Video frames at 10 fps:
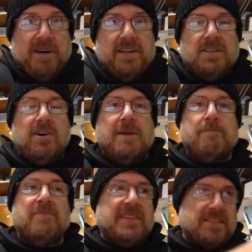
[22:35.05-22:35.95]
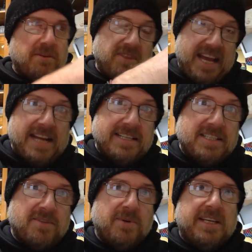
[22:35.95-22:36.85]
at a time. So that needs
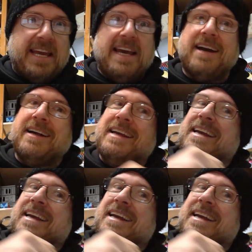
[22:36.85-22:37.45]
to work it out.